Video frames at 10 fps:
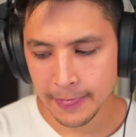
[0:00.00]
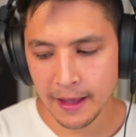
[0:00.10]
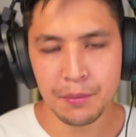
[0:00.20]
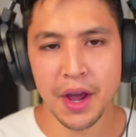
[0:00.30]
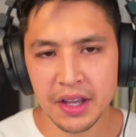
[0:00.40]

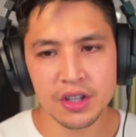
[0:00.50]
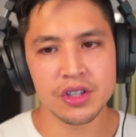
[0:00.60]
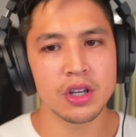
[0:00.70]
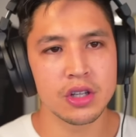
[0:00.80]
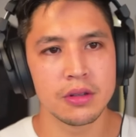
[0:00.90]
Now, I think there's
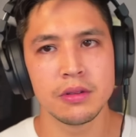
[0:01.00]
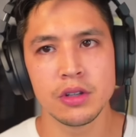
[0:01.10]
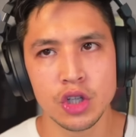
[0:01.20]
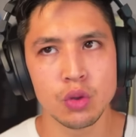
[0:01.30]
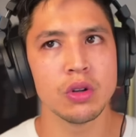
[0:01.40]
a
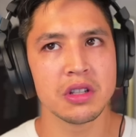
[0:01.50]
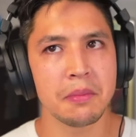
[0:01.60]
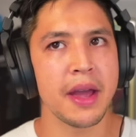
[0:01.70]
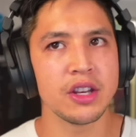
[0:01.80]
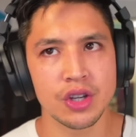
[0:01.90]
dual
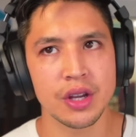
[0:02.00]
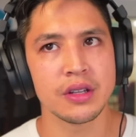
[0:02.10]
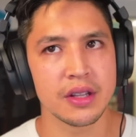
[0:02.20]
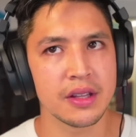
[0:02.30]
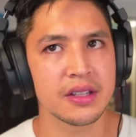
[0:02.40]
dimension
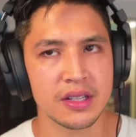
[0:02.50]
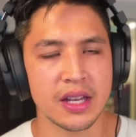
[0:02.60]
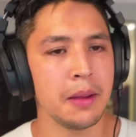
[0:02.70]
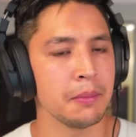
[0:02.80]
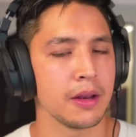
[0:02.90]
to this
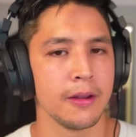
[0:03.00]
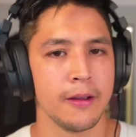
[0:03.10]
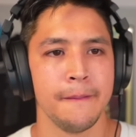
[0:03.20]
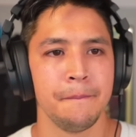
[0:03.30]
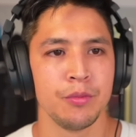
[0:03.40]
statement,
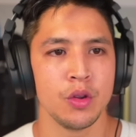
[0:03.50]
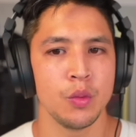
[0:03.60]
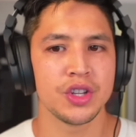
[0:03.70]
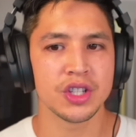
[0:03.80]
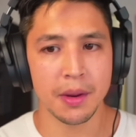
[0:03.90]

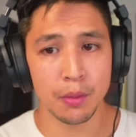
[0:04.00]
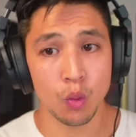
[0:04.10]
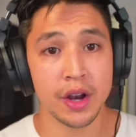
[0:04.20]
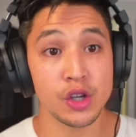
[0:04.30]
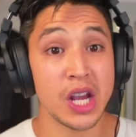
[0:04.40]
which is number
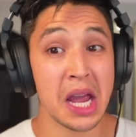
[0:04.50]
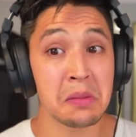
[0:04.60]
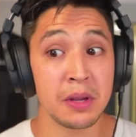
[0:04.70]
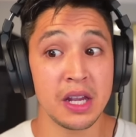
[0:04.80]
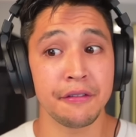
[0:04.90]
1, you can't
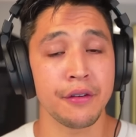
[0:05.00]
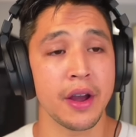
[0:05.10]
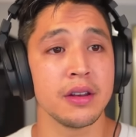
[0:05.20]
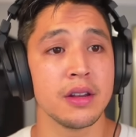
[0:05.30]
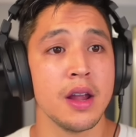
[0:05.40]
be a
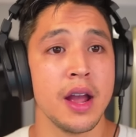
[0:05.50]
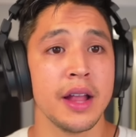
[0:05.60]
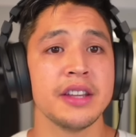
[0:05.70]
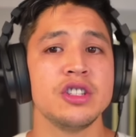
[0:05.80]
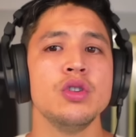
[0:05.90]
friend
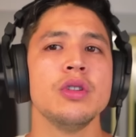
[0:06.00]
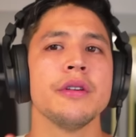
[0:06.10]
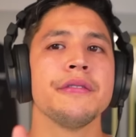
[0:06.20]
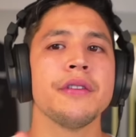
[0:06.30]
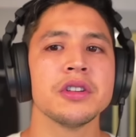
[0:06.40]
unless you do the
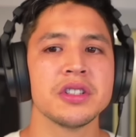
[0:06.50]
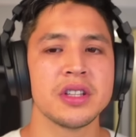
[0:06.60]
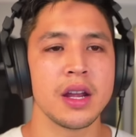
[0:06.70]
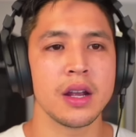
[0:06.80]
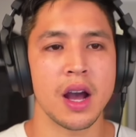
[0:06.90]
first
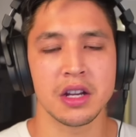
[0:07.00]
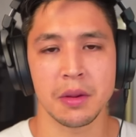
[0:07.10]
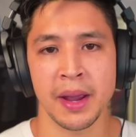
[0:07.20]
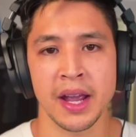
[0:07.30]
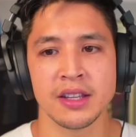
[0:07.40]
thing God
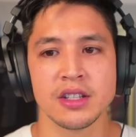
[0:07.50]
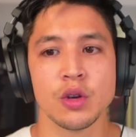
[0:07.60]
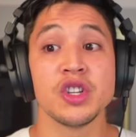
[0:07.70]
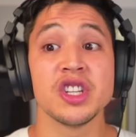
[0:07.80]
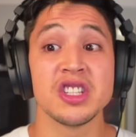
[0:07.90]
commands,
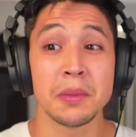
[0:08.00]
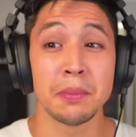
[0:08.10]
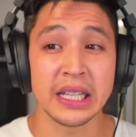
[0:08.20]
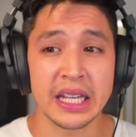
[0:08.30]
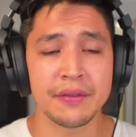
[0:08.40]
which is to
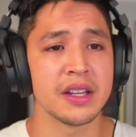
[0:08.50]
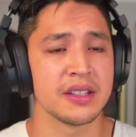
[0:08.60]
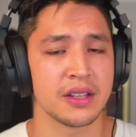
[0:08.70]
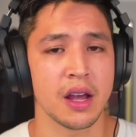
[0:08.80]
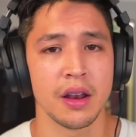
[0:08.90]
believe in his
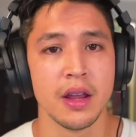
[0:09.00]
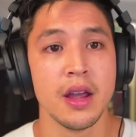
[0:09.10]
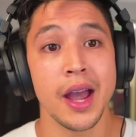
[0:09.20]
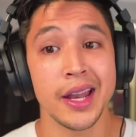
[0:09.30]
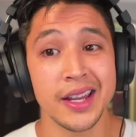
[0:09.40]
son.
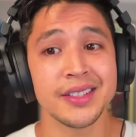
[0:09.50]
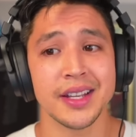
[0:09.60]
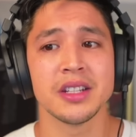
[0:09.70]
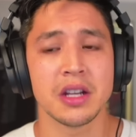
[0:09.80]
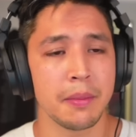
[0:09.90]
And yes,
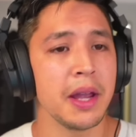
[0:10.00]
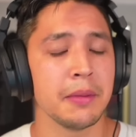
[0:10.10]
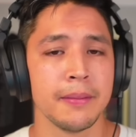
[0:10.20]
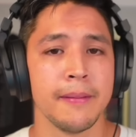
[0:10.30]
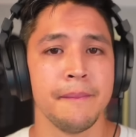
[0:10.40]
that's a
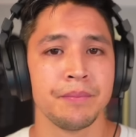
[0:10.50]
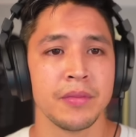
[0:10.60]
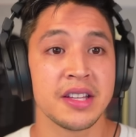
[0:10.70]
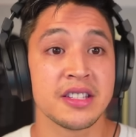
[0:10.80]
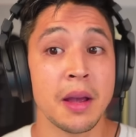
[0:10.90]
commandment.
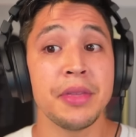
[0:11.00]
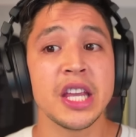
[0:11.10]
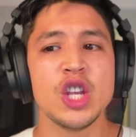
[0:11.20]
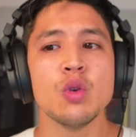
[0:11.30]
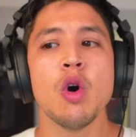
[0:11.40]
It's something
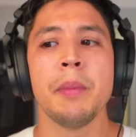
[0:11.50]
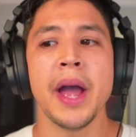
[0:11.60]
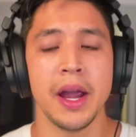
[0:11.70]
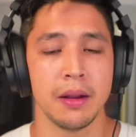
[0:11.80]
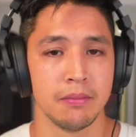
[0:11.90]
you
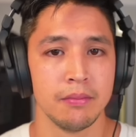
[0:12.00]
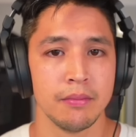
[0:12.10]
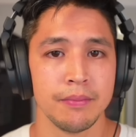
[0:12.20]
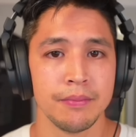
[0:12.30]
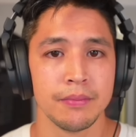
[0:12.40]
obey.
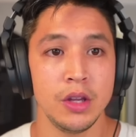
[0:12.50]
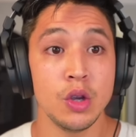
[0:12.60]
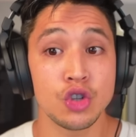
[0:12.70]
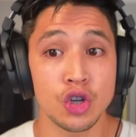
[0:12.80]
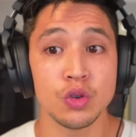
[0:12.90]
You
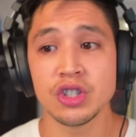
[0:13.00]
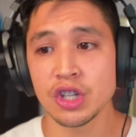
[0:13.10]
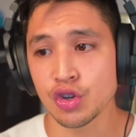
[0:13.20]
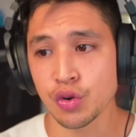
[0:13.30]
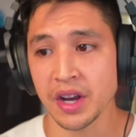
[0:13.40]
choose to
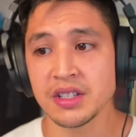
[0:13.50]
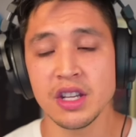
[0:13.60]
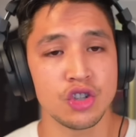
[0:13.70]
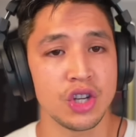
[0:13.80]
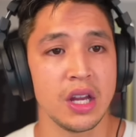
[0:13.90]
trust
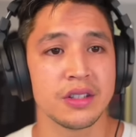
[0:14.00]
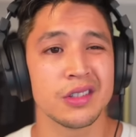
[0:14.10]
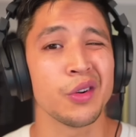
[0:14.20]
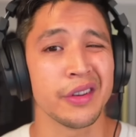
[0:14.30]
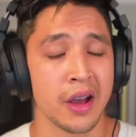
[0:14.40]
in Jesus
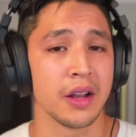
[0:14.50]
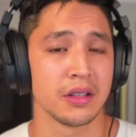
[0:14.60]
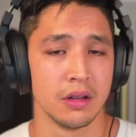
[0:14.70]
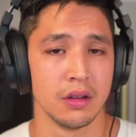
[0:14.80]
or not.